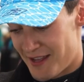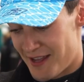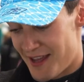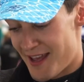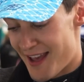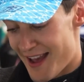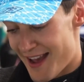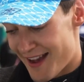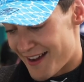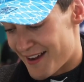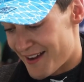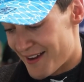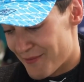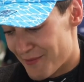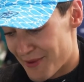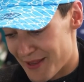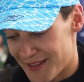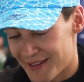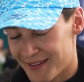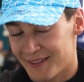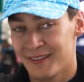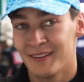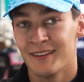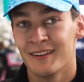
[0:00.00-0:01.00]
Yeah, I
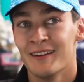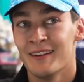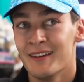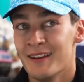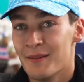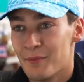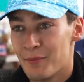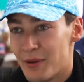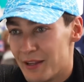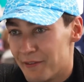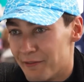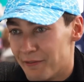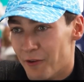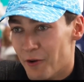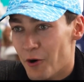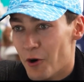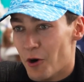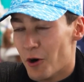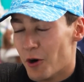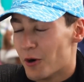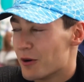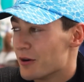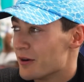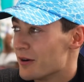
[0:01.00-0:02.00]
mean,
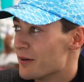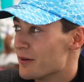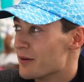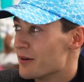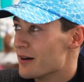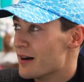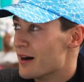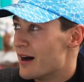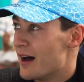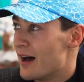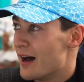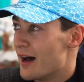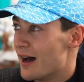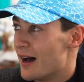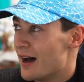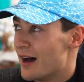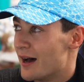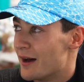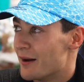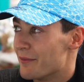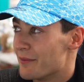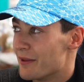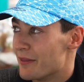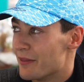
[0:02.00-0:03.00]

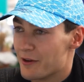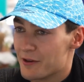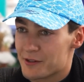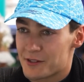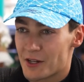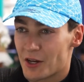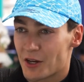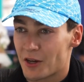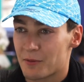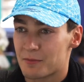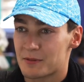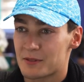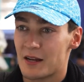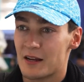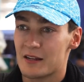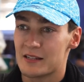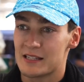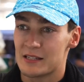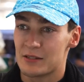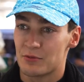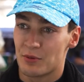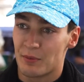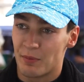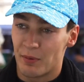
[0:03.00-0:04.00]
P4 in those
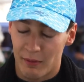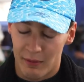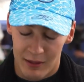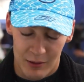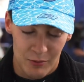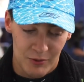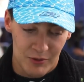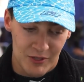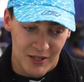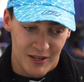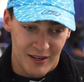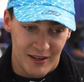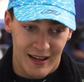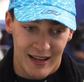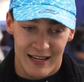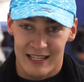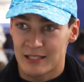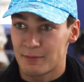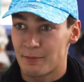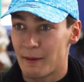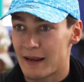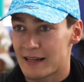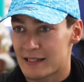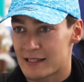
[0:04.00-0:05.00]
circumstances, we probably wasn't
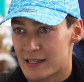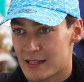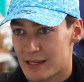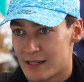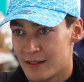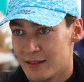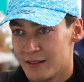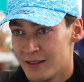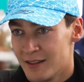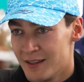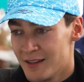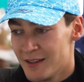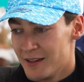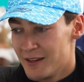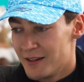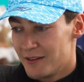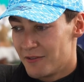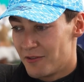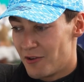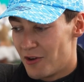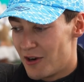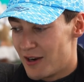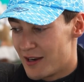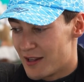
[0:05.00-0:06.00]
expecting
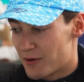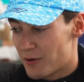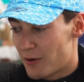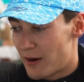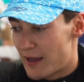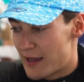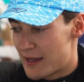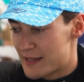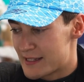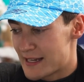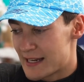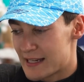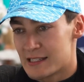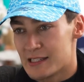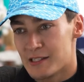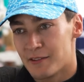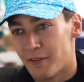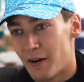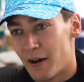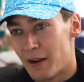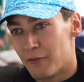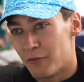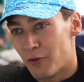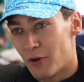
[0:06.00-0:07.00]
really quite a
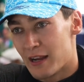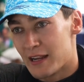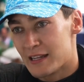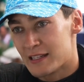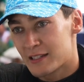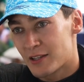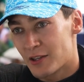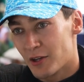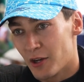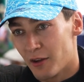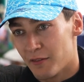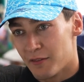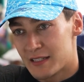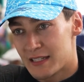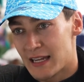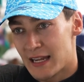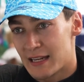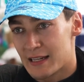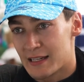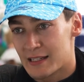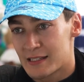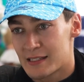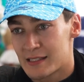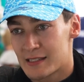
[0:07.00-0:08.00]
satisfying race. Good
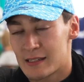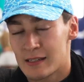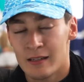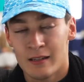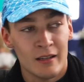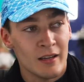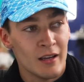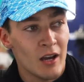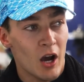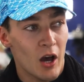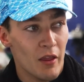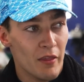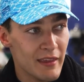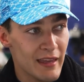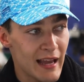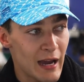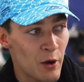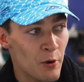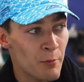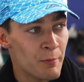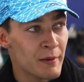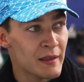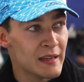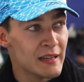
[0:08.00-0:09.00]
overtakes on the
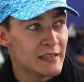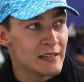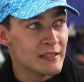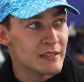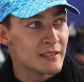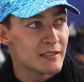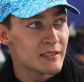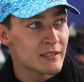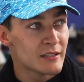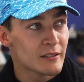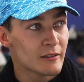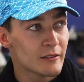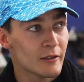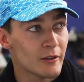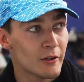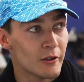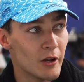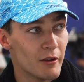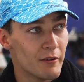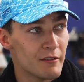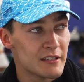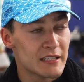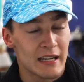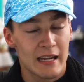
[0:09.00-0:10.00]
Alpines,
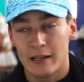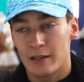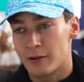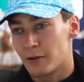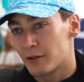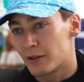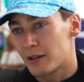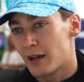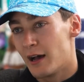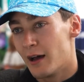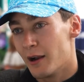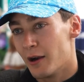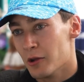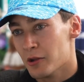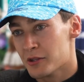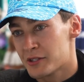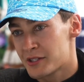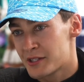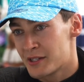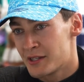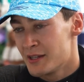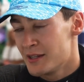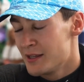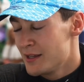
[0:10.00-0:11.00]
good overtake on
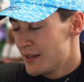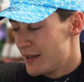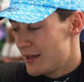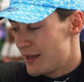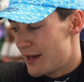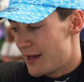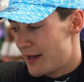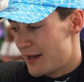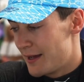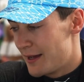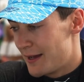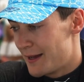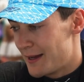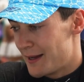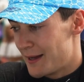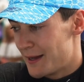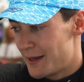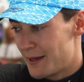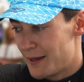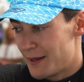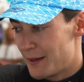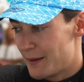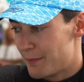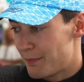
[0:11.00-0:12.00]
Carlos.
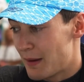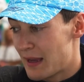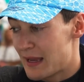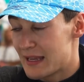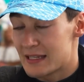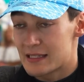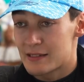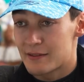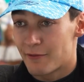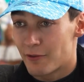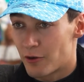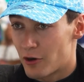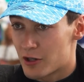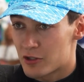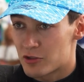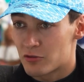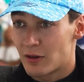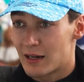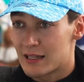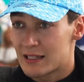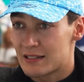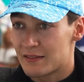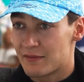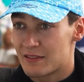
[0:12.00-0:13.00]
Pace for us,
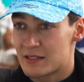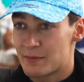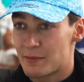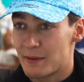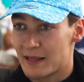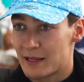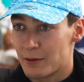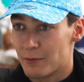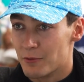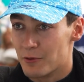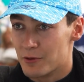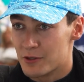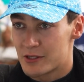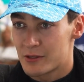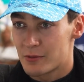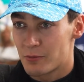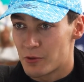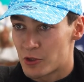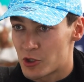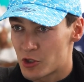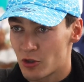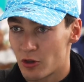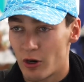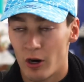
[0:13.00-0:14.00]
relatively speaking, was
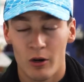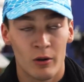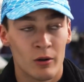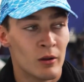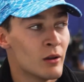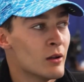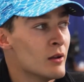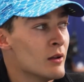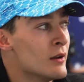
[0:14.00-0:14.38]
strong.